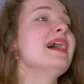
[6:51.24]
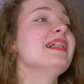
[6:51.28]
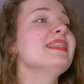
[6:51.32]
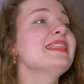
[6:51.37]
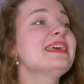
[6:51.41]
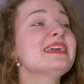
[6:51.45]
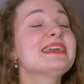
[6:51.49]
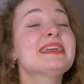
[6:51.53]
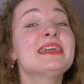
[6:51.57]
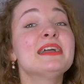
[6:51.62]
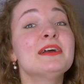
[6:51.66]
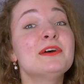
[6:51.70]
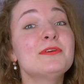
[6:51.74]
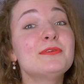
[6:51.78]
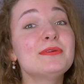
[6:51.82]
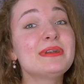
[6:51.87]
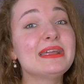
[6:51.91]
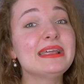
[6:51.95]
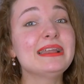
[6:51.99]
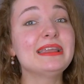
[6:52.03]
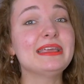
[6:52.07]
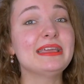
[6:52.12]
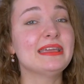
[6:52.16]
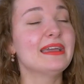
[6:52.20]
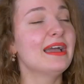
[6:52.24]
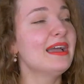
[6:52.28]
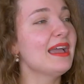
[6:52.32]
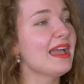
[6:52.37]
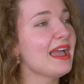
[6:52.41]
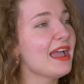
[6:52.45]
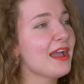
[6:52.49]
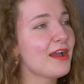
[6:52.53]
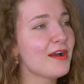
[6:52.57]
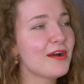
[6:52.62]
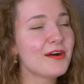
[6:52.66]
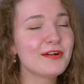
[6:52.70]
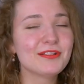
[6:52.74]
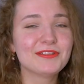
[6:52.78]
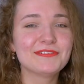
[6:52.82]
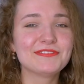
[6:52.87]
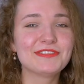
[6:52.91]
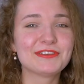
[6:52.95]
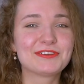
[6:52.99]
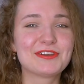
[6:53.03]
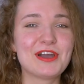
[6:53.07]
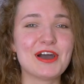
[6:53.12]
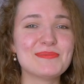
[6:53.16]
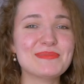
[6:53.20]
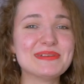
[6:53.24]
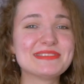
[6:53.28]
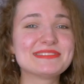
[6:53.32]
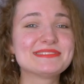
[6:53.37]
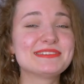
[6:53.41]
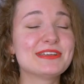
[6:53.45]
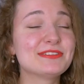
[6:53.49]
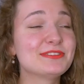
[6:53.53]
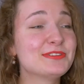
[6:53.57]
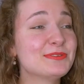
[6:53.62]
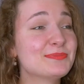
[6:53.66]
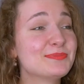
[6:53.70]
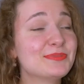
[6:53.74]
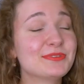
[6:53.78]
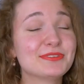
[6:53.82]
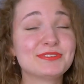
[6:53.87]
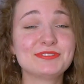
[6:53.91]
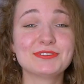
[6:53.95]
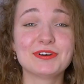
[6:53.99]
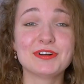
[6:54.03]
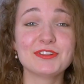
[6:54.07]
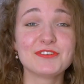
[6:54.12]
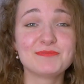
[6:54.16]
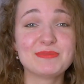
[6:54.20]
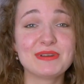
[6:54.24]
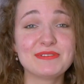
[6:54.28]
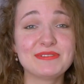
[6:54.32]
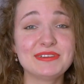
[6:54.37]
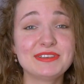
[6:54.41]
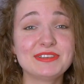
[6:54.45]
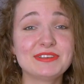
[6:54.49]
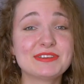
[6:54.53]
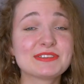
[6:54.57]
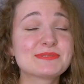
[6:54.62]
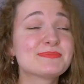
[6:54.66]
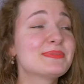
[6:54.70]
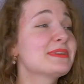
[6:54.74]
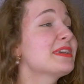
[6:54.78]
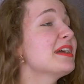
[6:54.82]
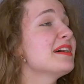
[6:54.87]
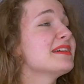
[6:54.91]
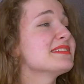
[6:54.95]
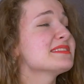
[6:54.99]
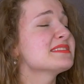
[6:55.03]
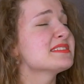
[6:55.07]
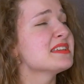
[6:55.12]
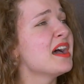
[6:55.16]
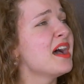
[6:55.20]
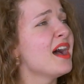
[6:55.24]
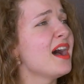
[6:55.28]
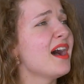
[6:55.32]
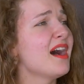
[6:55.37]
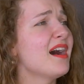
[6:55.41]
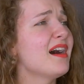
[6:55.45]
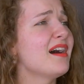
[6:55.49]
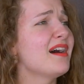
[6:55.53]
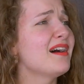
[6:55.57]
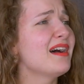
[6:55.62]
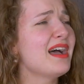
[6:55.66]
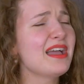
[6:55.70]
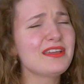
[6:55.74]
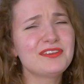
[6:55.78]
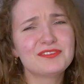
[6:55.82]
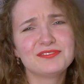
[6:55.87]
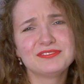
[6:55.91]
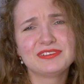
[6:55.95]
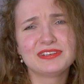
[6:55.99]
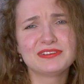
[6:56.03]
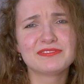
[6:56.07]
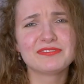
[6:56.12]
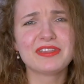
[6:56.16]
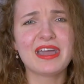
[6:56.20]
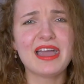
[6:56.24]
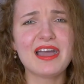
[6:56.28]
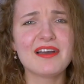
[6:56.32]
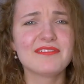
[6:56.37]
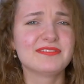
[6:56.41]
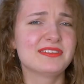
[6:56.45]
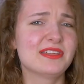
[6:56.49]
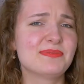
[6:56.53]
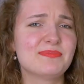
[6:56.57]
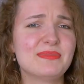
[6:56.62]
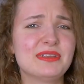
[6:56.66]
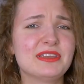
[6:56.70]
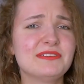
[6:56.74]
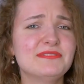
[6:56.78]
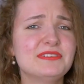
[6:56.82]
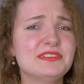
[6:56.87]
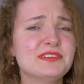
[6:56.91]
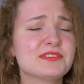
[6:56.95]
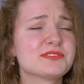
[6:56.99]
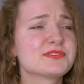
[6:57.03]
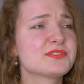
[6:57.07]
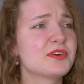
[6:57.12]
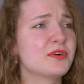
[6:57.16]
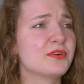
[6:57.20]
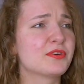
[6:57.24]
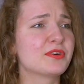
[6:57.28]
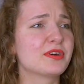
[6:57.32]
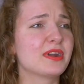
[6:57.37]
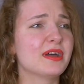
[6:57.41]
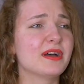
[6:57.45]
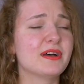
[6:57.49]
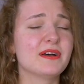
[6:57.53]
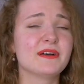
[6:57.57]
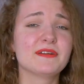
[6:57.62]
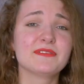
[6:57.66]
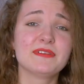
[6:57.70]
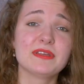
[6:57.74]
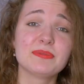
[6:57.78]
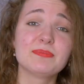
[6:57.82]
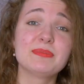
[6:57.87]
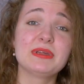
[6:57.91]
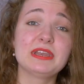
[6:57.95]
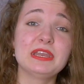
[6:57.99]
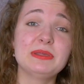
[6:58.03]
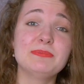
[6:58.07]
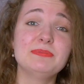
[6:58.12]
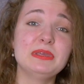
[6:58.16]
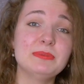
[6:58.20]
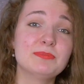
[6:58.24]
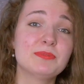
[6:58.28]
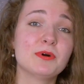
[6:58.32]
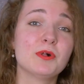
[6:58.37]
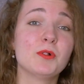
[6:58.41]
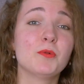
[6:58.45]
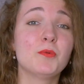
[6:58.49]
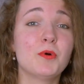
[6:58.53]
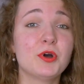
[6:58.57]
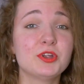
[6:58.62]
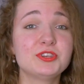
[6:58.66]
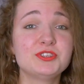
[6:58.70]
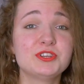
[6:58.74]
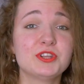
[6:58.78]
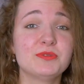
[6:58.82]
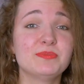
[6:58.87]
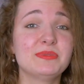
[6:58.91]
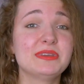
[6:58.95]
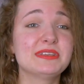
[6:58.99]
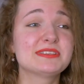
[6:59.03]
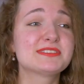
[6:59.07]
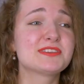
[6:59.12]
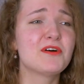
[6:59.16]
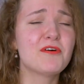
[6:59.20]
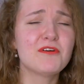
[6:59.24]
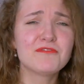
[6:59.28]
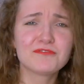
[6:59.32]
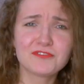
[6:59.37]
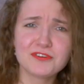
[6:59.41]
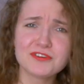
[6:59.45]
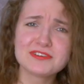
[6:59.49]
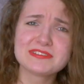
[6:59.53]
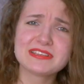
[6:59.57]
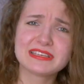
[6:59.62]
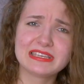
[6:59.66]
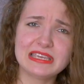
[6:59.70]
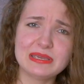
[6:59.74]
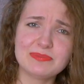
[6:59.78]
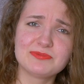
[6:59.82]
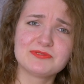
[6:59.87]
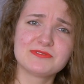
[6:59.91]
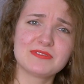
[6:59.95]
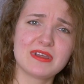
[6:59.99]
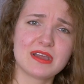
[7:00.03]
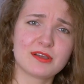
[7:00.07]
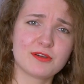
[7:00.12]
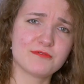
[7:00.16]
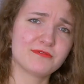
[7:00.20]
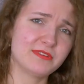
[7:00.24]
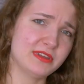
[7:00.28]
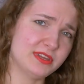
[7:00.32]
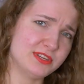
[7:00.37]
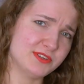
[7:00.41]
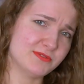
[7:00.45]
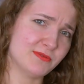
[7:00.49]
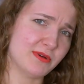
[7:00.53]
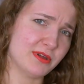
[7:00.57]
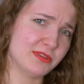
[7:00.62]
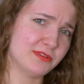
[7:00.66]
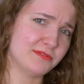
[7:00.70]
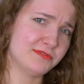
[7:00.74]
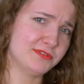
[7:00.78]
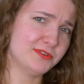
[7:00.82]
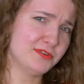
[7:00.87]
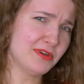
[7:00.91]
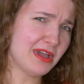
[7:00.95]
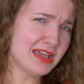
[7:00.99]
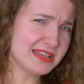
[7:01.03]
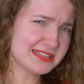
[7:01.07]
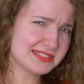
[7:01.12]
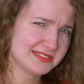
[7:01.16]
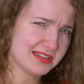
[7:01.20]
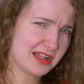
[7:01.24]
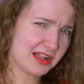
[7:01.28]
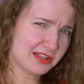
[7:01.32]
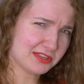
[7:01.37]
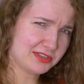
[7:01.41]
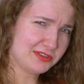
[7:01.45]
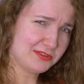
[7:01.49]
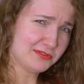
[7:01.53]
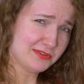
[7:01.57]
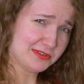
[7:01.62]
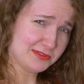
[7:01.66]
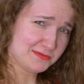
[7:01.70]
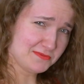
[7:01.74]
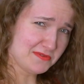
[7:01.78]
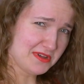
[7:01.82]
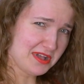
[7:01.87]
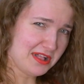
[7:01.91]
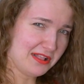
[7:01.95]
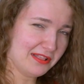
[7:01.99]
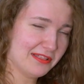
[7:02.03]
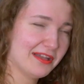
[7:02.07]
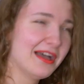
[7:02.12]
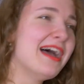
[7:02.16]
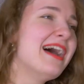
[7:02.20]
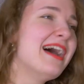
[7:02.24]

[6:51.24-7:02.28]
Like, really, all of the comments that you put to all of my videos, because I don't even have that many videos or that many people watching me. So of course I keep track of each one of you. I stalk you as well.